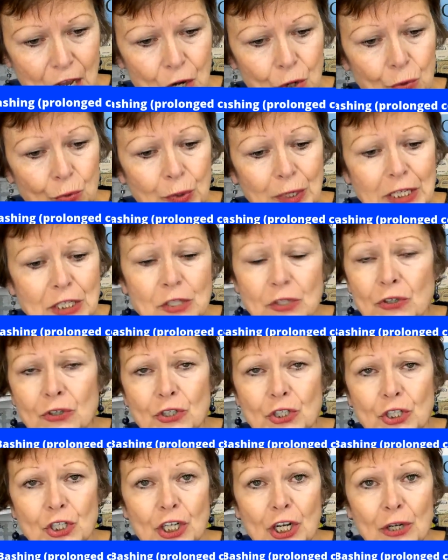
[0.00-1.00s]

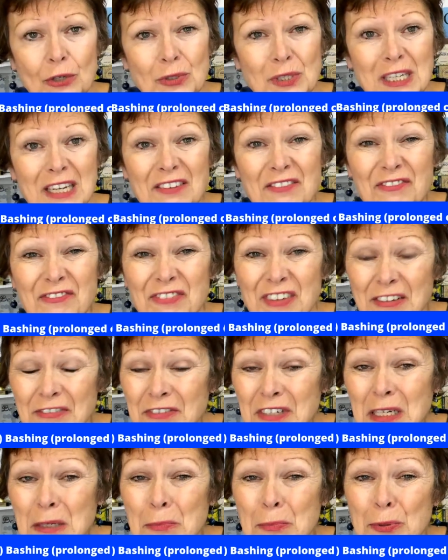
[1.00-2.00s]
Research shows that
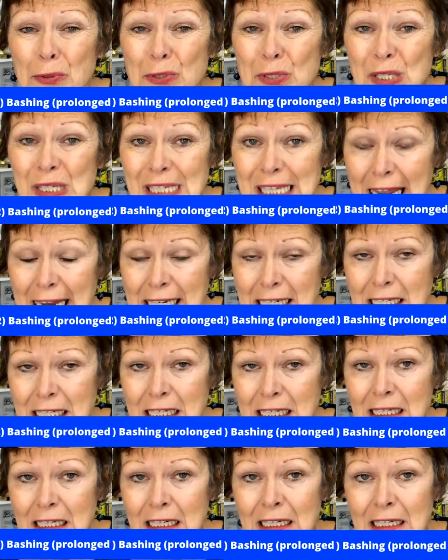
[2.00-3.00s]
50%
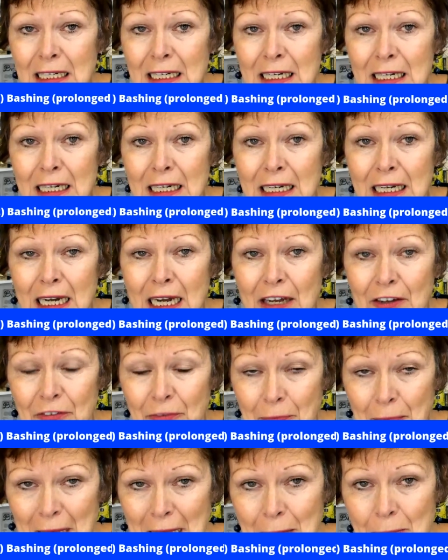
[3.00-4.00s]

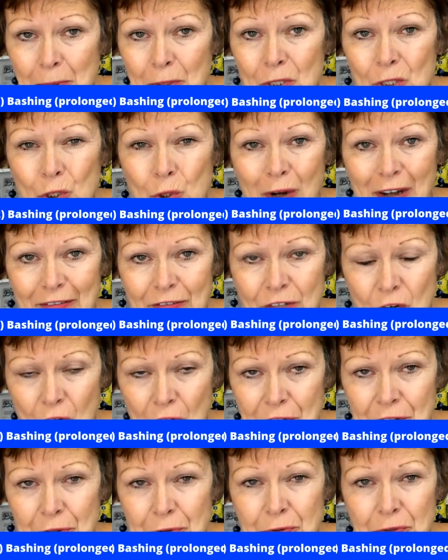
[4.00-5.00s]
of people who have
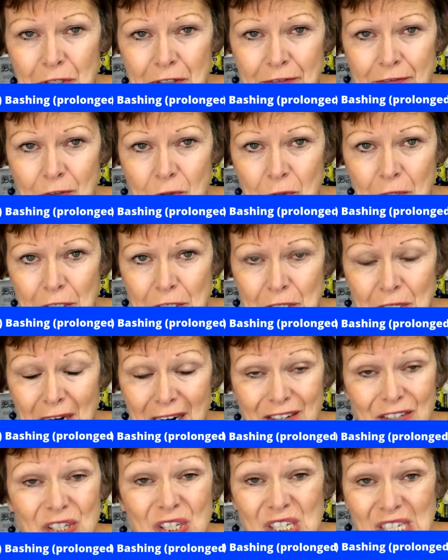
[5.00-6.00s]
gone through divorce
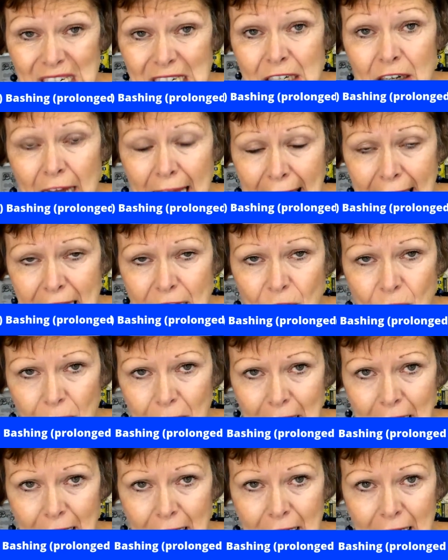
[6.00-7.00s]
are still
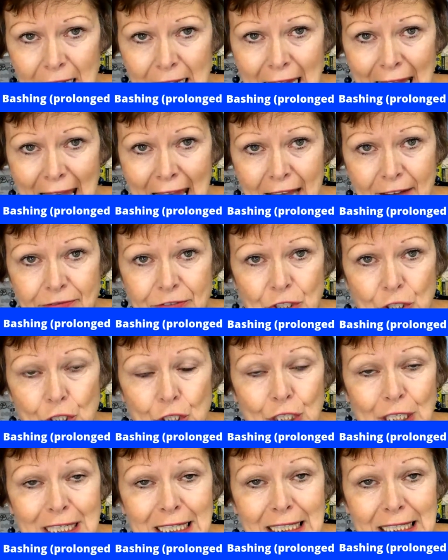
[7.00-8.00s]
angry
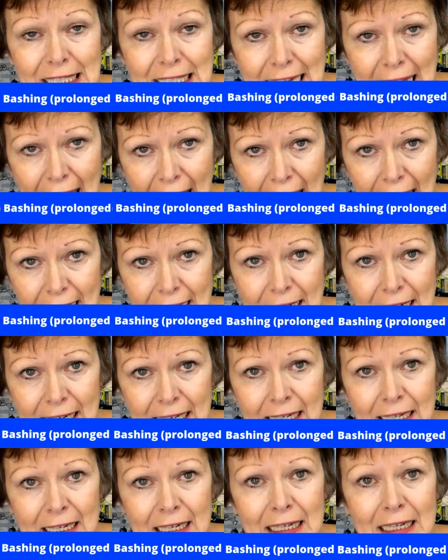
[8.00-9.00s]
after
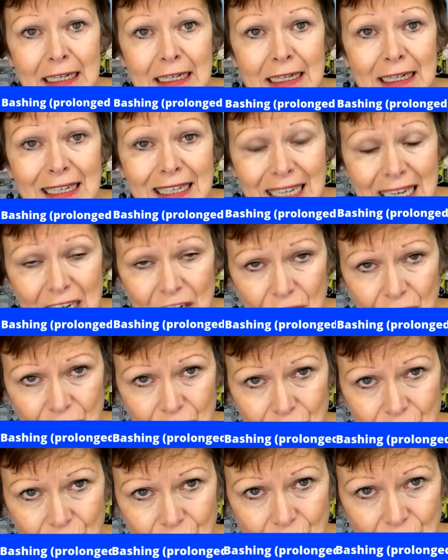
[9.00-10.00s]
10
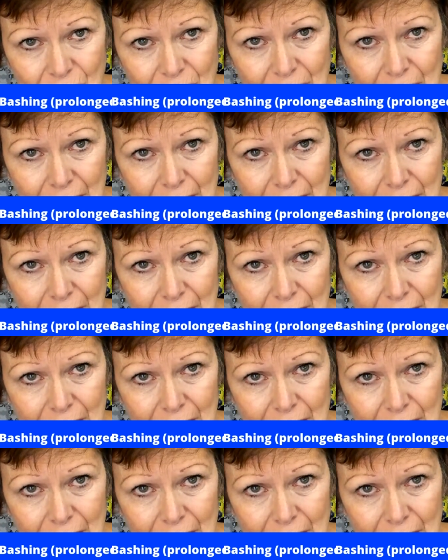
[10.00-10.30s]
years.